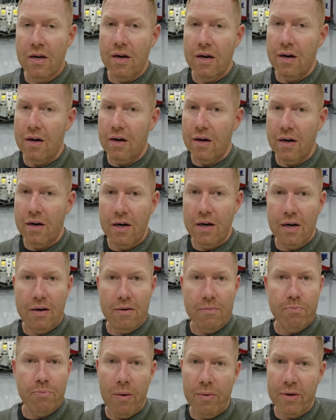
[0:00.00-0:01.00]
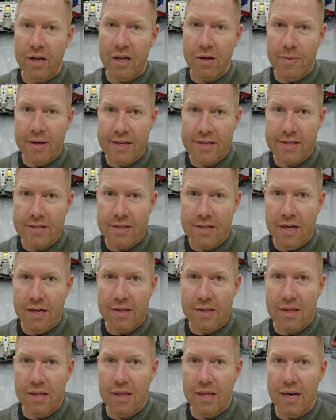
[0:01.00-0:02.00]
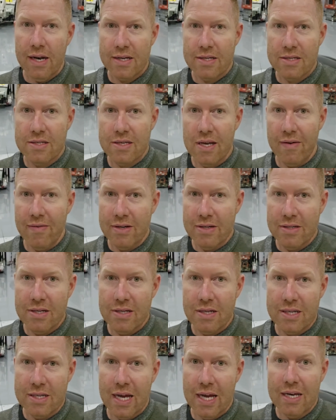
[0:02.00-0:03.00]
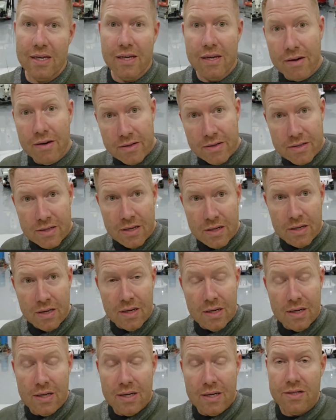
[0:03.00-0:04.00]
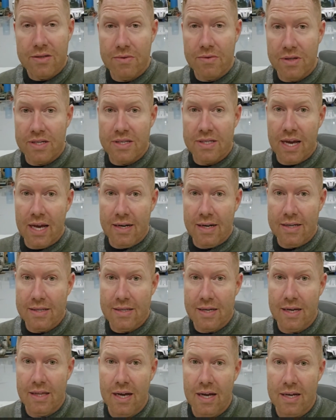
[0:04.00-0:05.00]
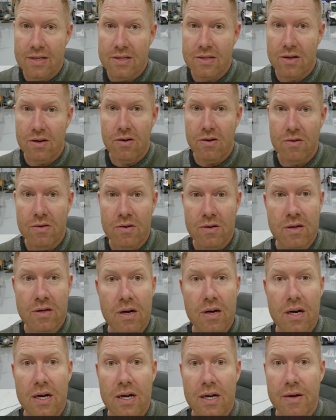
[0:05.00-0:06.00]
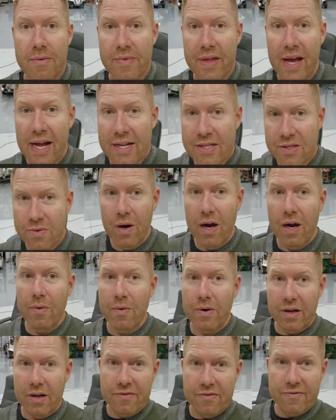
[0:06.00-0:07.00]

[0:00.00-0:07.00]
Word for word: are probably going to be extinct in the next seven to 10 years. It's really sad to say that. So um, that's why we're going to